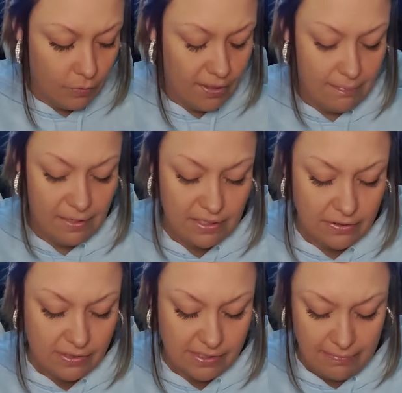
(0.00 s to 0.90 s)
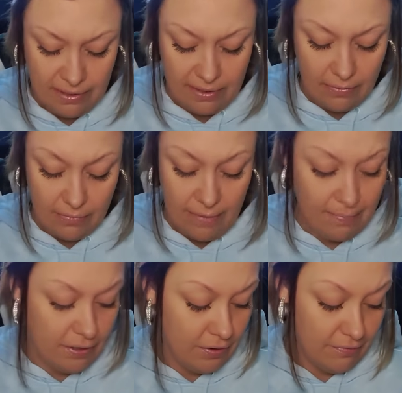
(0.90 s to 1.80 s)
Queen of Pentacles could be, or
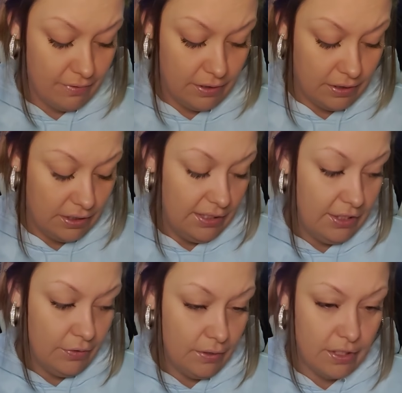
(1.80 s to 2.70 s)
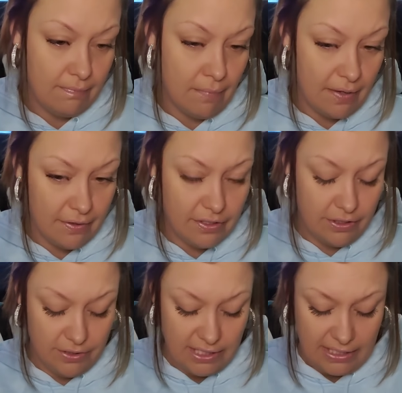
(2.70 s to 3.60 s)
maybe you're a, you know a good mother.
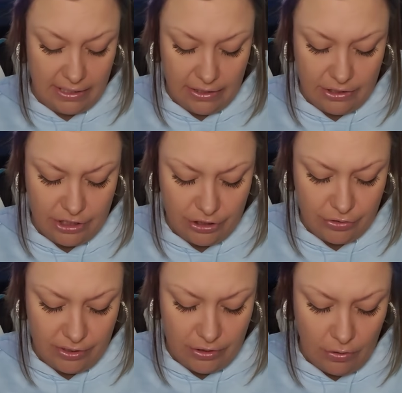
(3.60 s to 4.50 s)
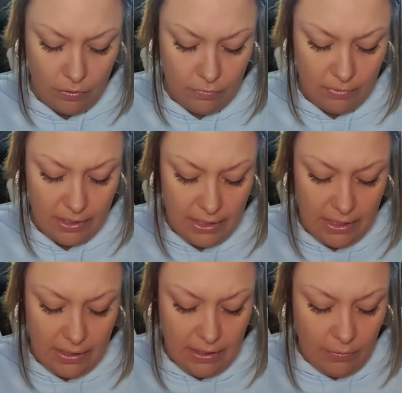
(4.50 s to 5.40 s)
You take care of your children, the home,
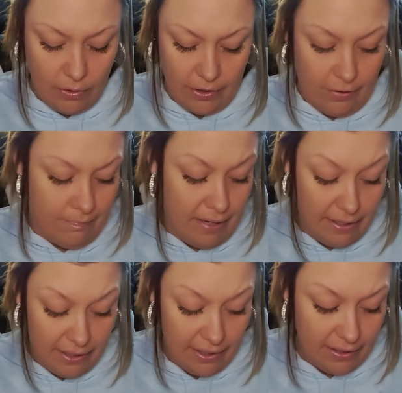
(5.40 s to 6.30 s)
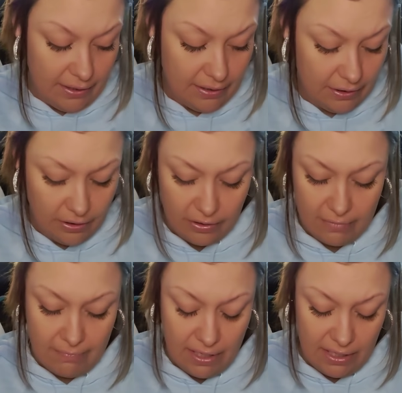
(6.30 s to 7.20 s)
or you're married, you know,
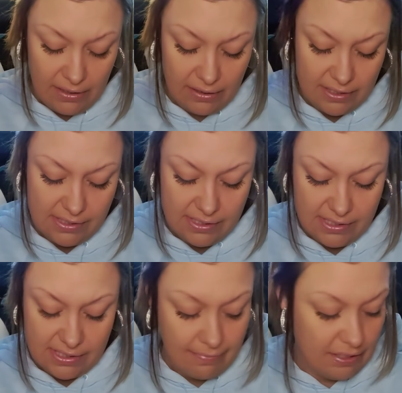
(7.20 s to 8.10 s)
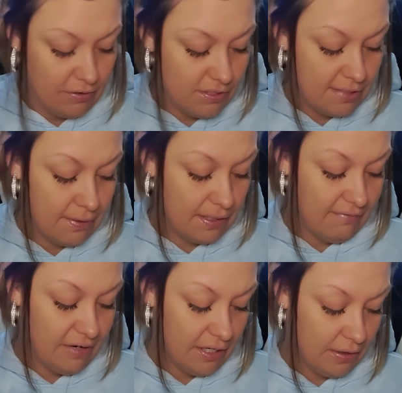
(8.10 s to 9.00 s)
committed because this is somebody who's
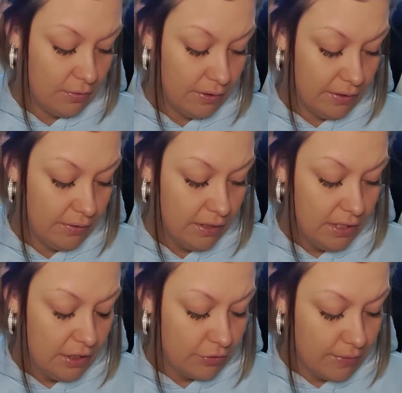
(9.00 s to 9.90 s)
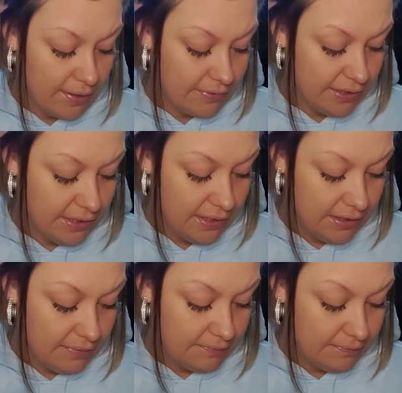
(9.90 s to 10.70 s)
typically very loyal, grounded.